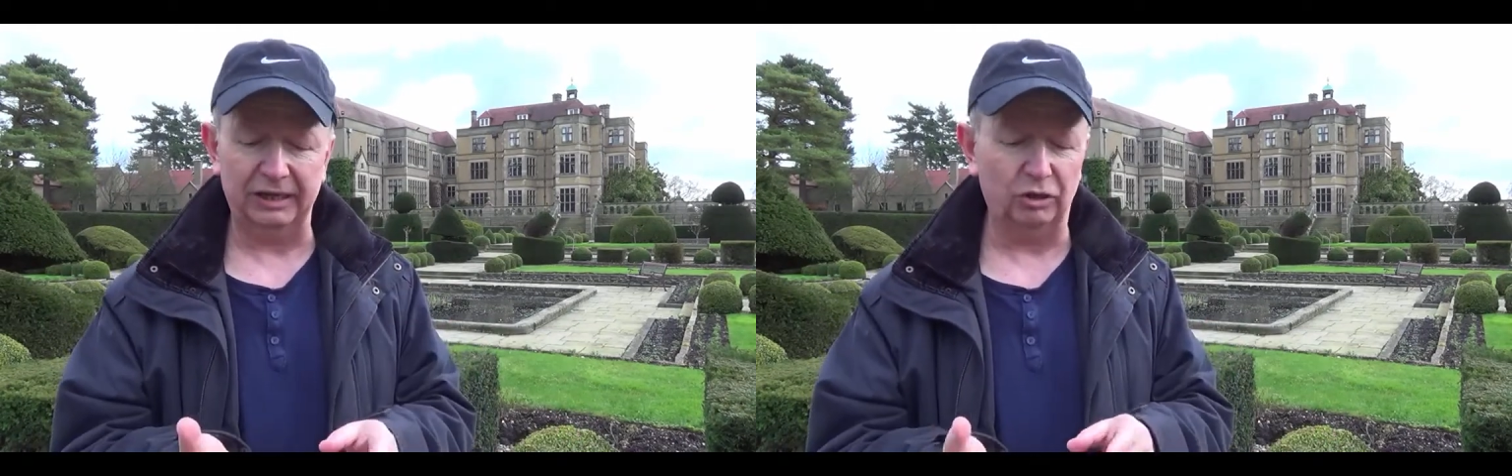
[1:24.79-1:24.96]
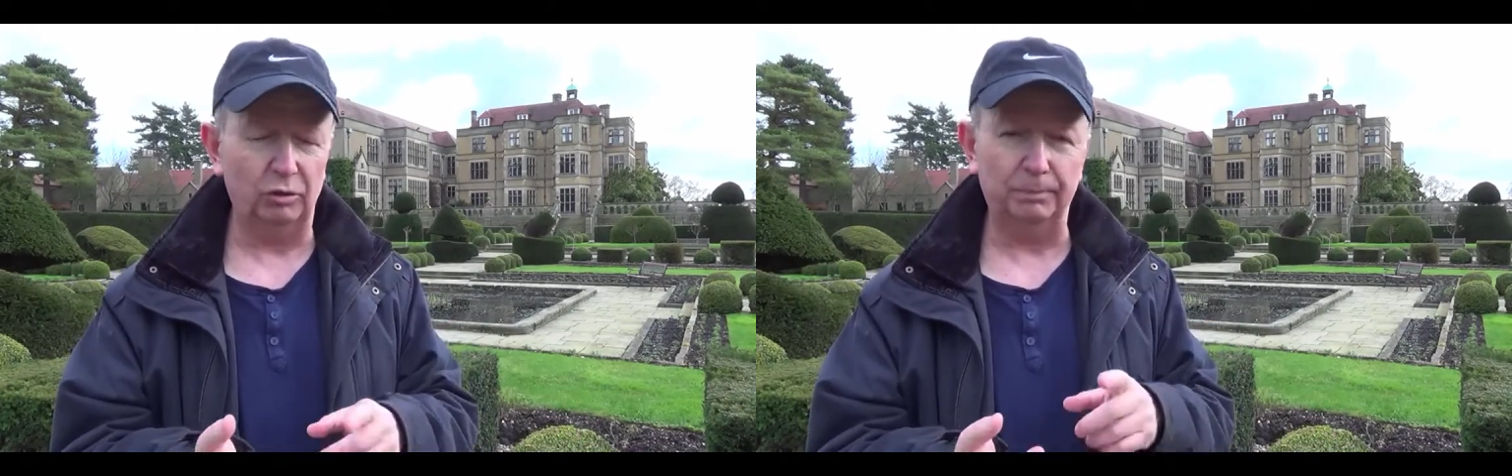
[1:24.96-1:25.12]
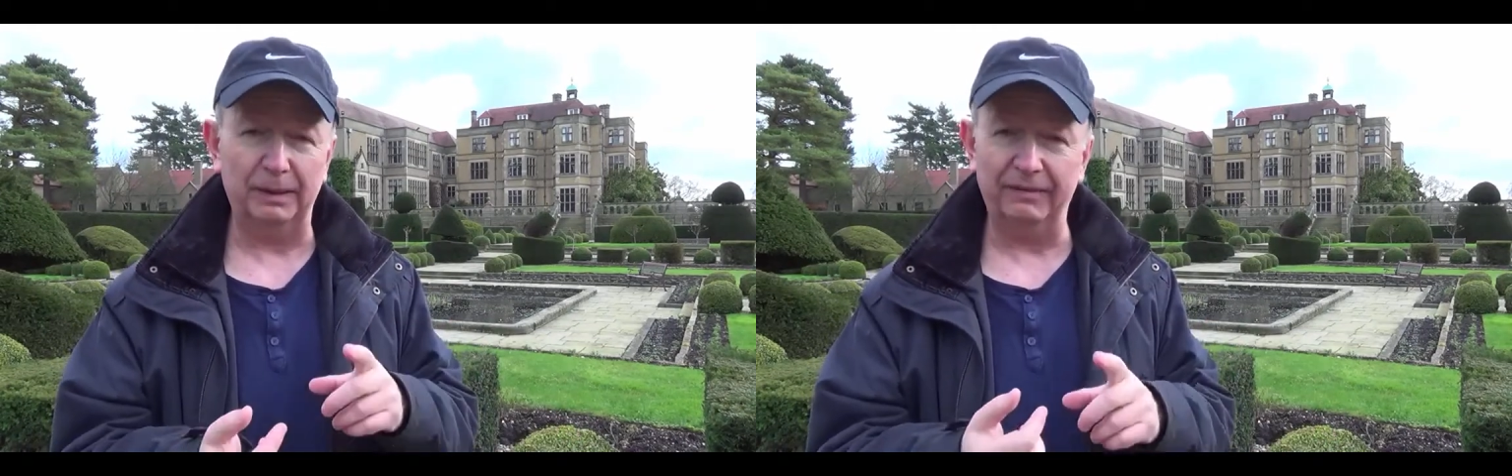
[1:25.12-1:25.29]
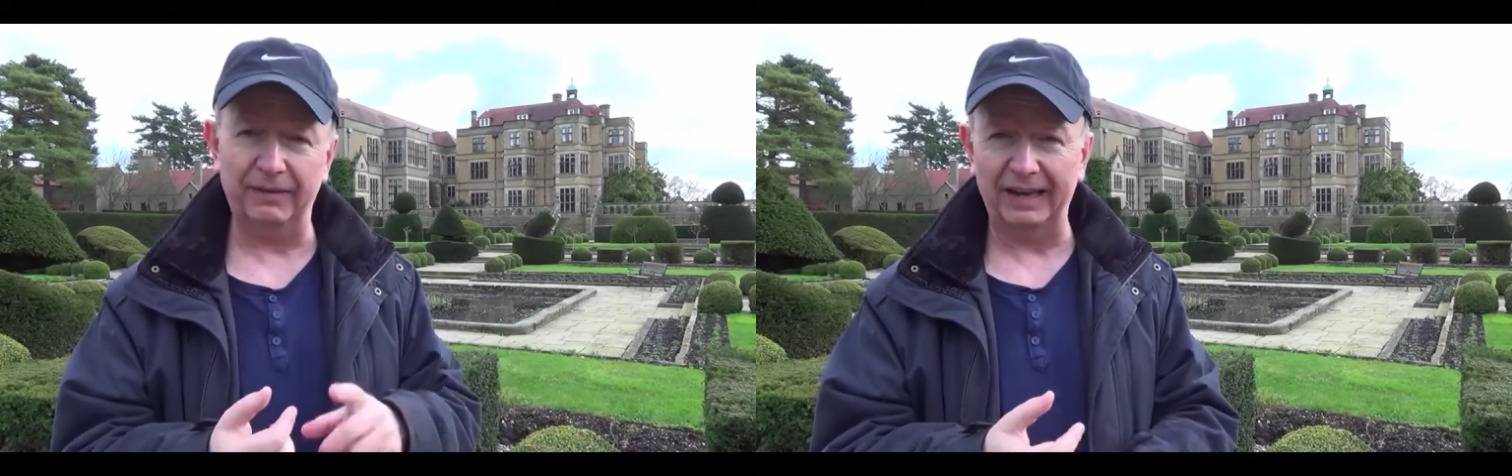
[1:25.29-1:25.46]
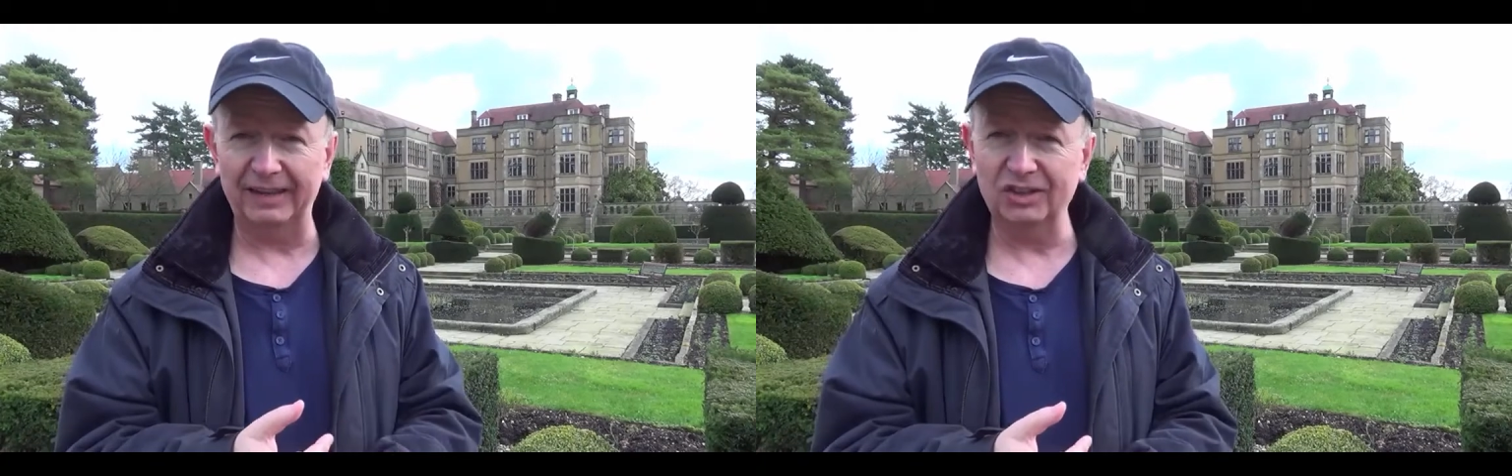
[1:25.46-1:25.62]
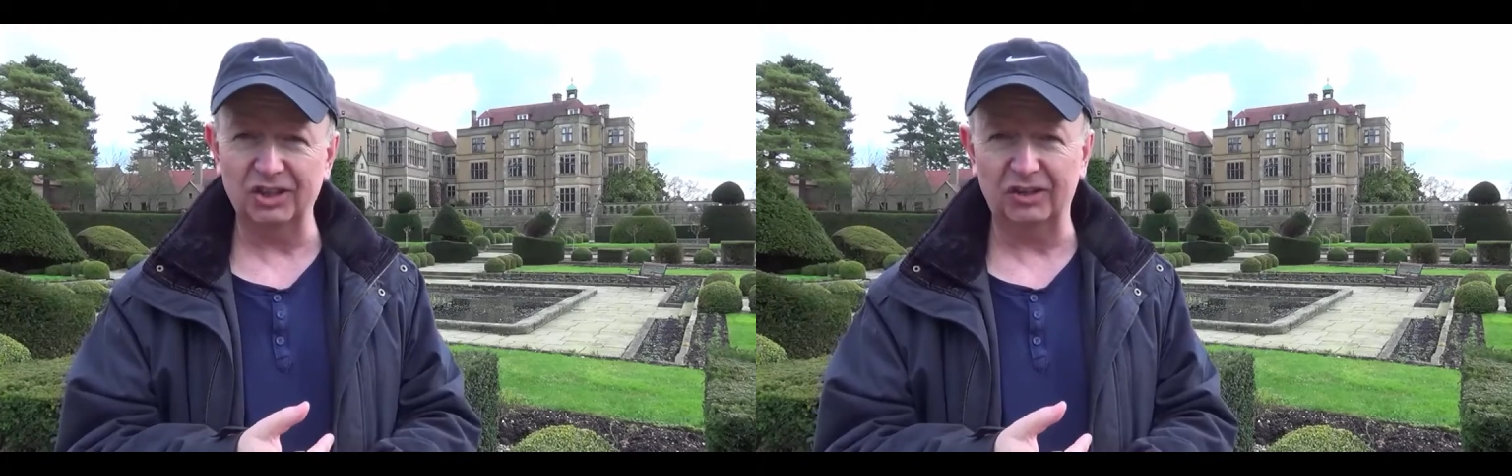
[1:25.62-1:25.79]
It could be
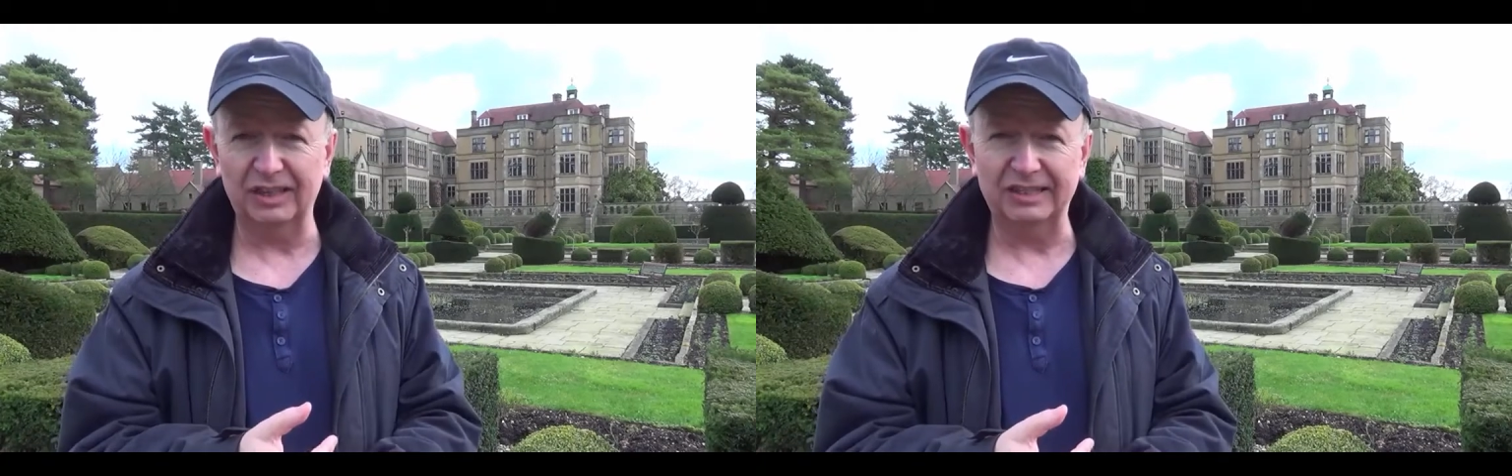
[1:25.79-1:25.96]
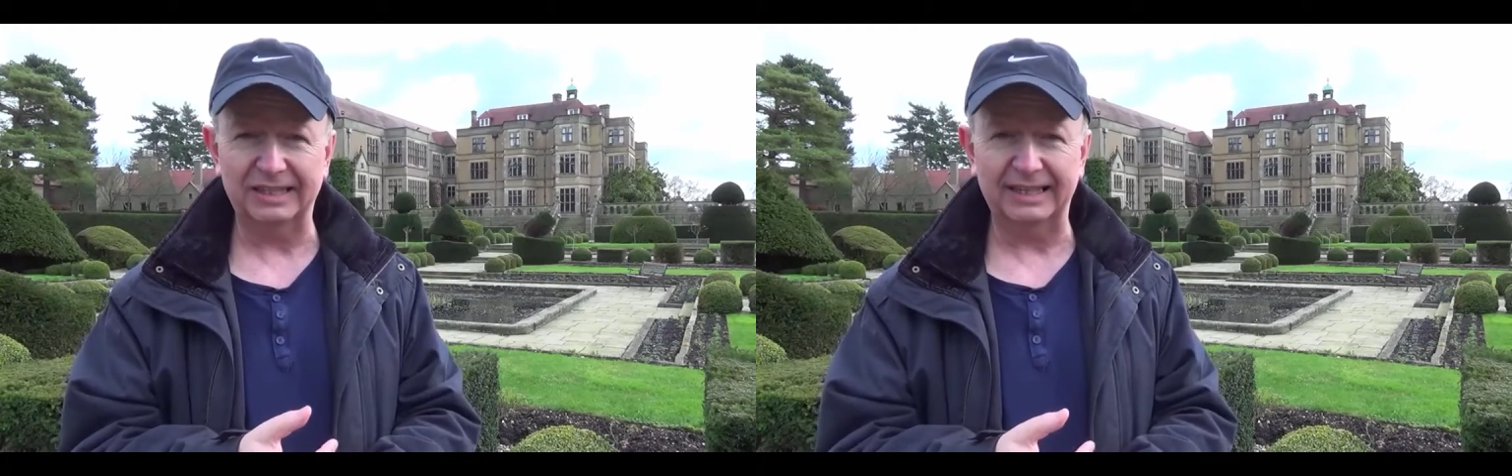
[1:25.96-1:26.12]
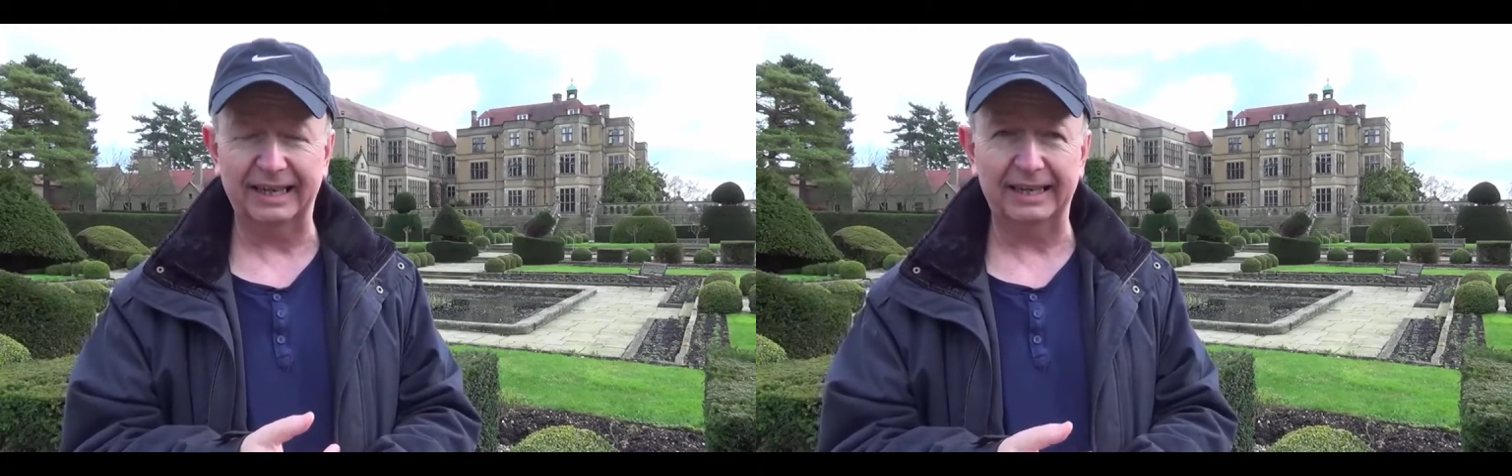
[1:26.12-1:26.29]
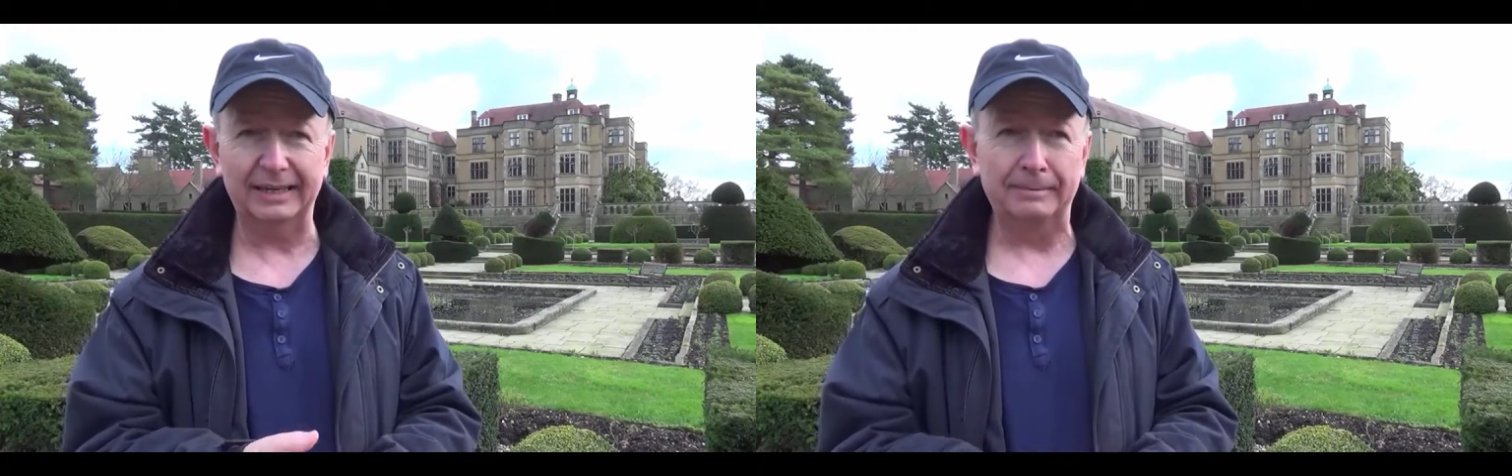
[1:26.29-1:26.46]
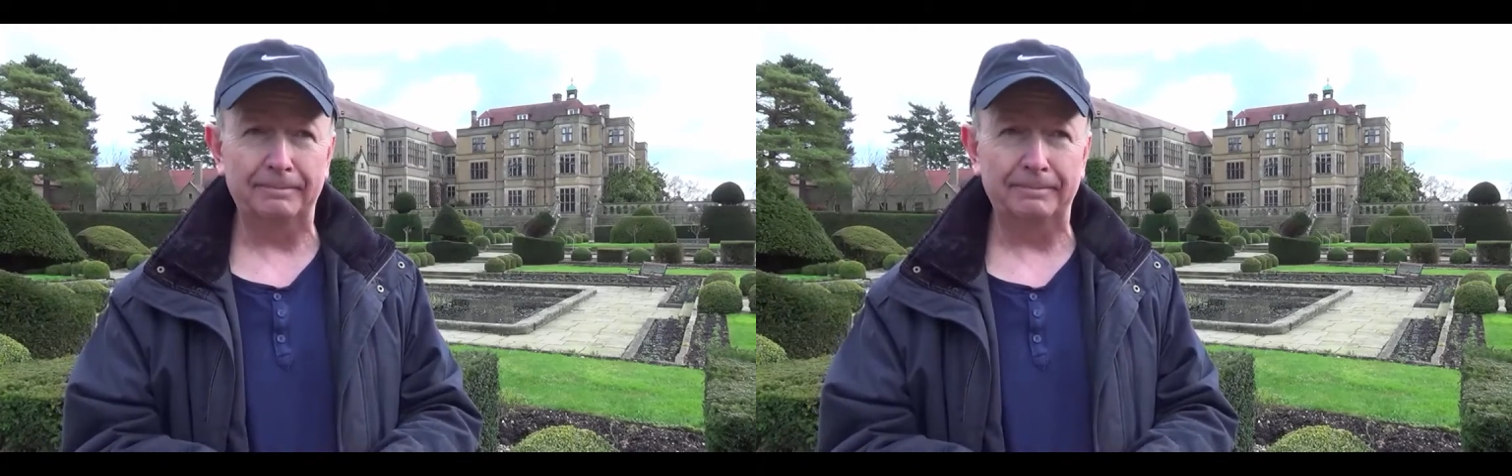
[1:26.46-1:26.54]
Valentine's Day,